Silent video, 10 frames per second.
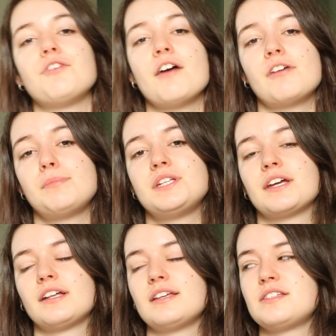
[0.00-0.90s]
you have a
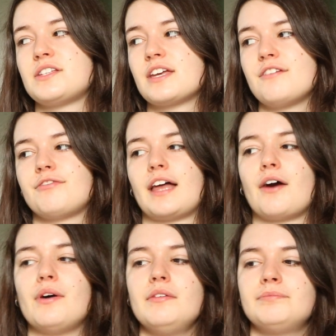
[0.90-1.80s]
particularly sticky
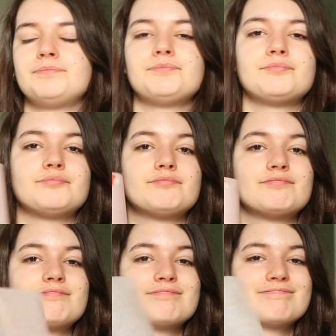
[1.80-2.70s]
flower,
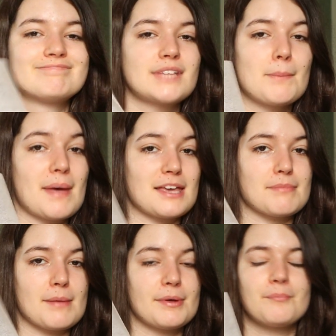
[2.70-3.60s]
baking paper.